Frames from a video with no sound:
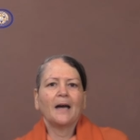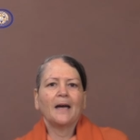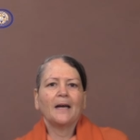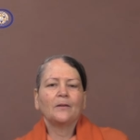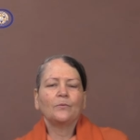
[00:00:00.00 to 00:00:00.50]

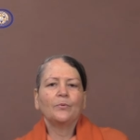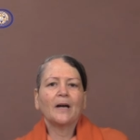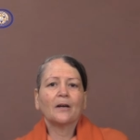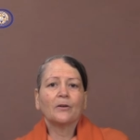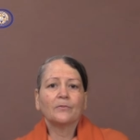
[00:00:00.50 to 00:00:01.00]
And we
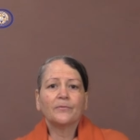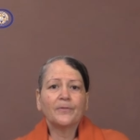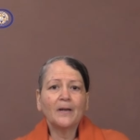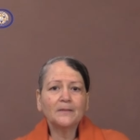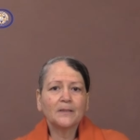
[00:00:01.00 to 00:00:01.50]
are
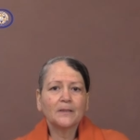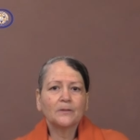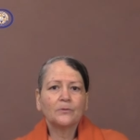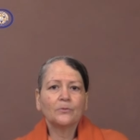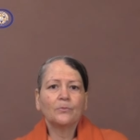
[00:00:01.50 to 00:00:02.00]

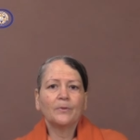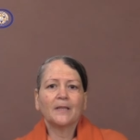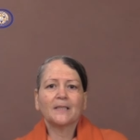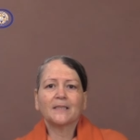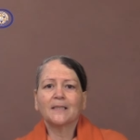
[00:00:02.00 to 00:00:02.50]
confronted
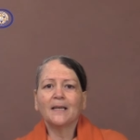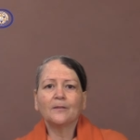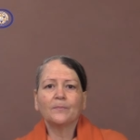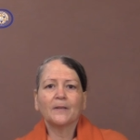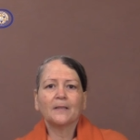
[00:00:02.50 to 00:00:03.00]
with a
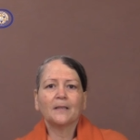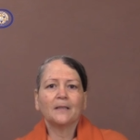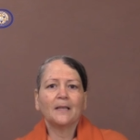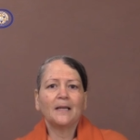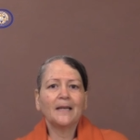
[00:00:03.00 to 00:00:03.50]
statement
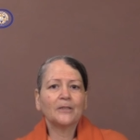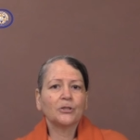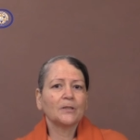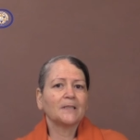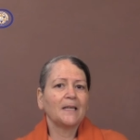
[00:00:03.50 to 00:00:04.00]
in the
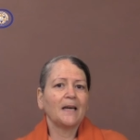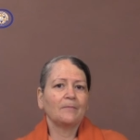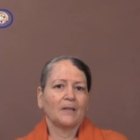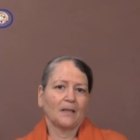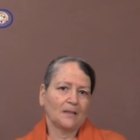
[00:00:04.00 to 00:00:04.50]
lecture's
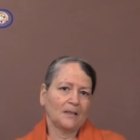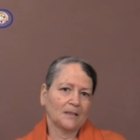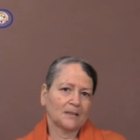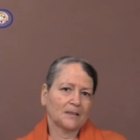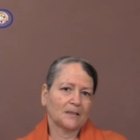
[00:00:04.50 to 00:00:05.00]
name,
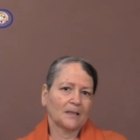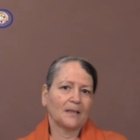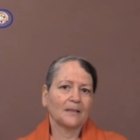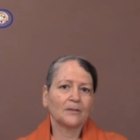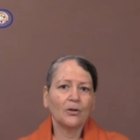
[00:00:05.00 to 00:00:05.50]
nonetheless,
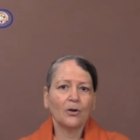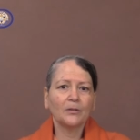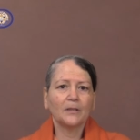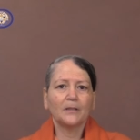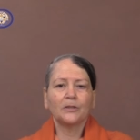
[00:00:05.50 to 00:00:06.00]
that
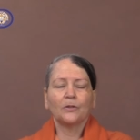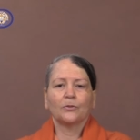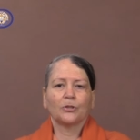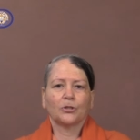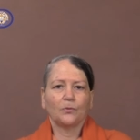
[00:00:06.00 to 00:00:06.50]
God is
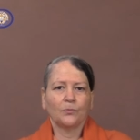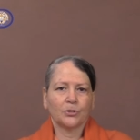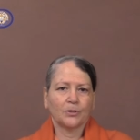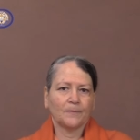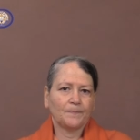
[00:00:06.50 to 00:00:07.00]
not a
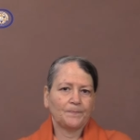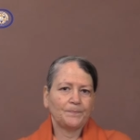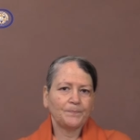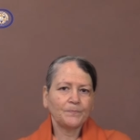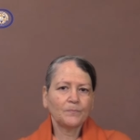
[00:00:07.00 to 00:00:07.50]
solution,
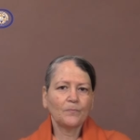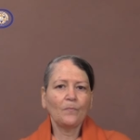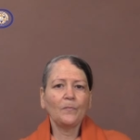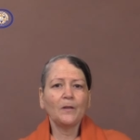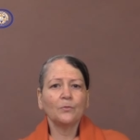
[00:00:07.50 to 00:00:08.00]

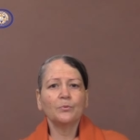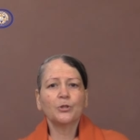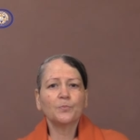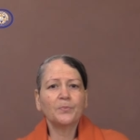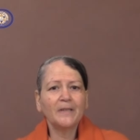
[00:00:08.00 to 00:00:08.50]

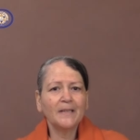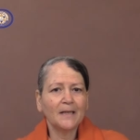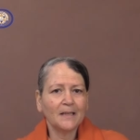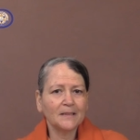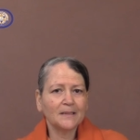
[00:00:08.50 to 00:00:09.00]
which brings
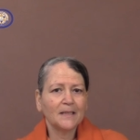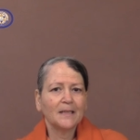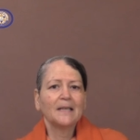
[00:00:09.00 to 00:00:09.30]
us